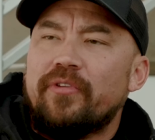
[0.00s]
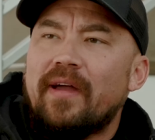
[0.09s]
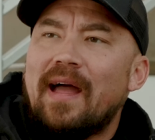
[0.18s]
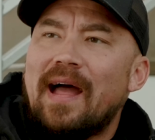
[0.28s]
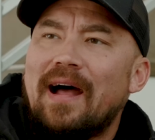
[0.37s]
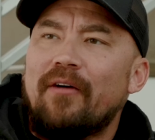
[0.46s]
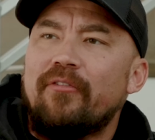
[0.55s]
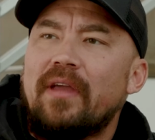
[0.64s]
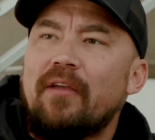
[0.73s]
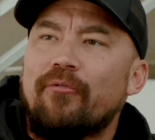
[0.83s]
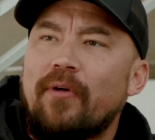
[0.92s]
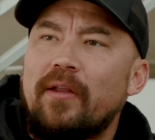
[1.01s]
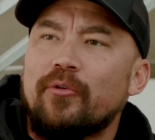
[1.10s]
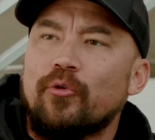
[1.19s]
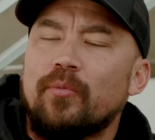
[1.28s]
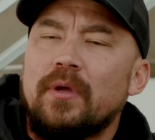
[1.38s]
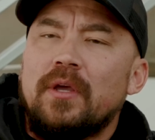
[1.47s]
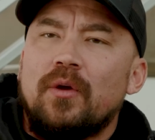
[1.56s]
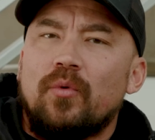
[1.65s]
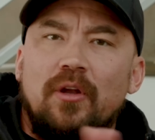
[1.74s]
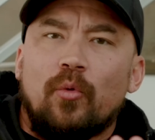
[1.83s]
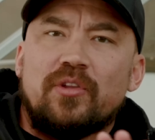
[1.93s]
to have a friend group.
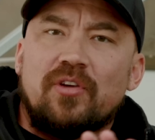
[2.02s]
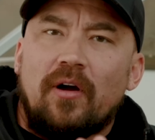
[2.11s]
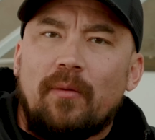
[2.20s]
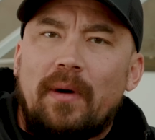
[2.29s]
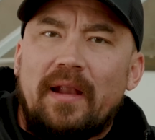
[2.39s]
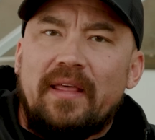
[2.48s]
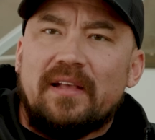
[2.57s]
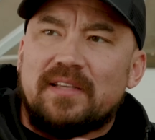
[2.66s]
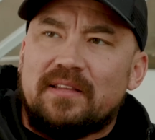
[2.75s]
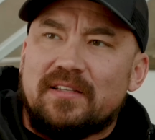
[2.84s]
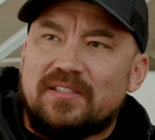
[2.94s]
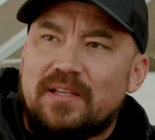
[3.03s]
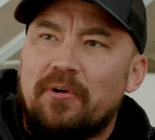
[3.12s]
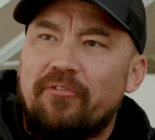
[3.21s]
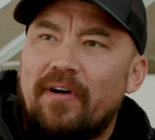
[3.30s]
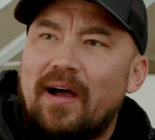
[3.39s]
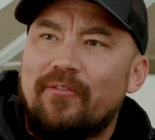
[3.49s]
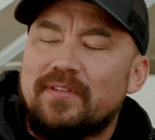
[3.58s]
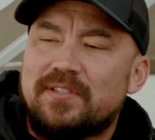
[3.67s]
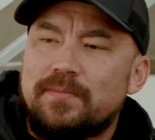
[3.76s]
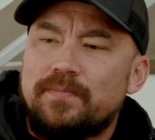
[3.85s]
You know, we talk about it as like the sum of five.